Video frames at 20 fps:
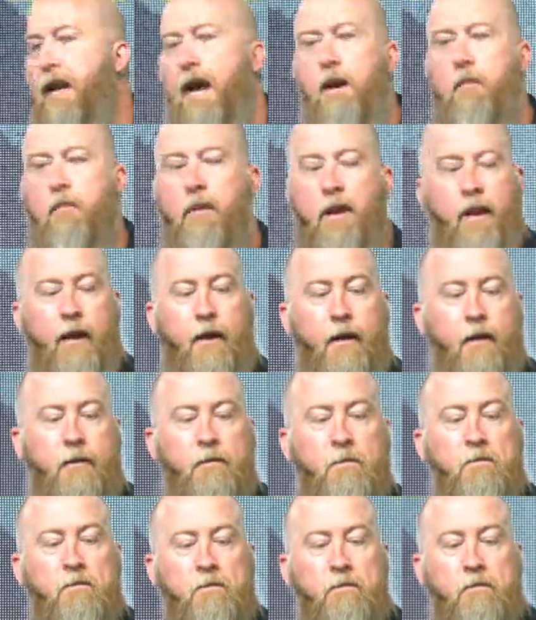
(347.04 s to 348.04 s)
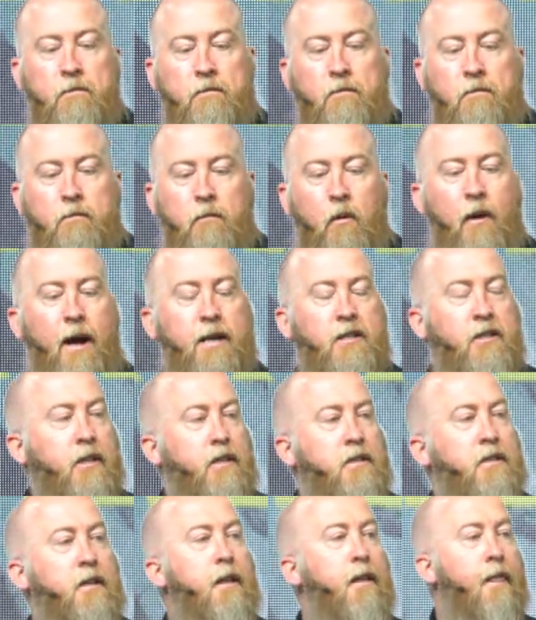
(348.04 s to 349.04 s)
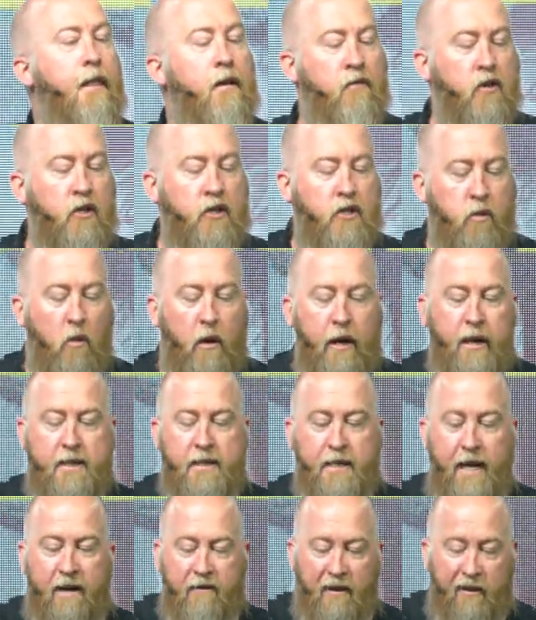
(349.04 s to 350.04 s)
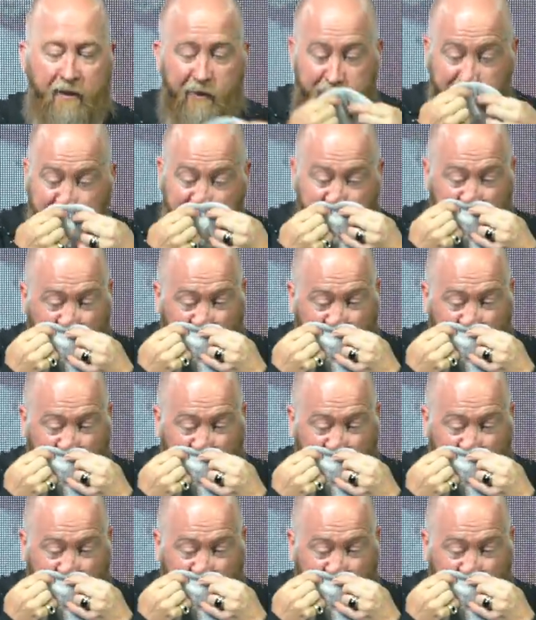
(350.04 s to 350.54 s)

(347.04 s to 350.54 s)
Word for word: This can't be. But watch this. Verse 27.